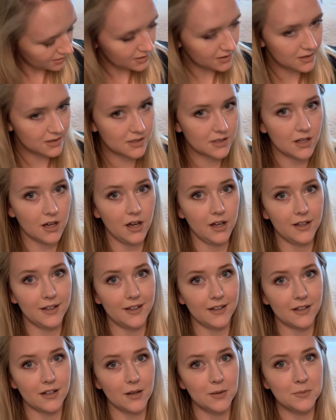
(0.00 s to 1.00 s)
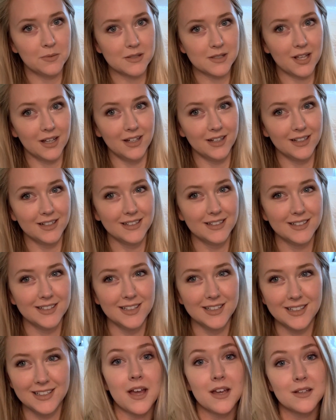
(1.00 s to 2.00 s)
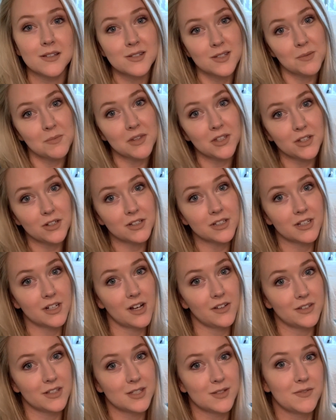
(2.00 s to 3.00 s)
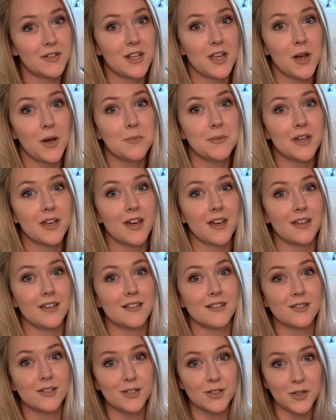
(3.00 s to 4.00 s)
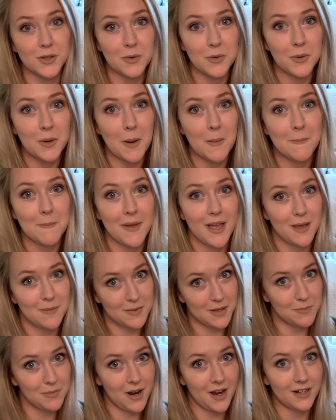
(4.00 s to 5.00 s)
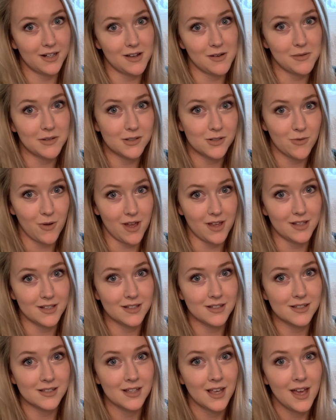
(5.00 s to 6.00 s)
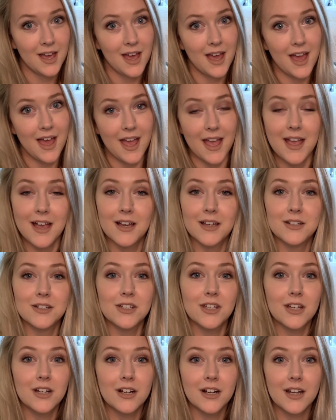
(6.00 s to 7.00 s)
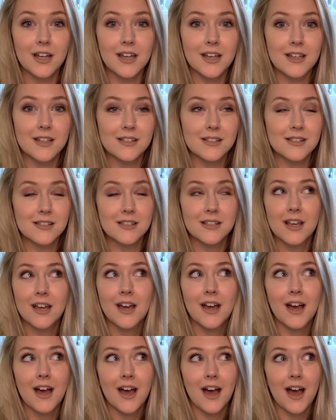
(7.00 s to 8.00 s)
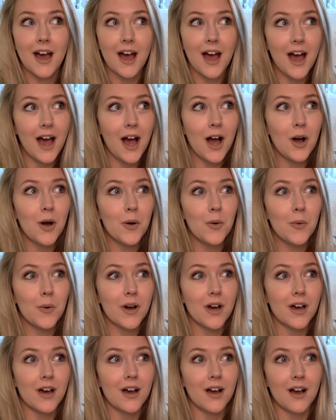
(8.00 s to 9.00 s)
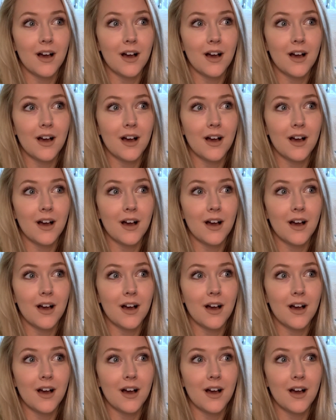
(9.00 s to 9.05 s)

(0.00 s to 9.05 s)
He's got hiccups. I assume that you click on this video because you may be pregnant with twins and curious how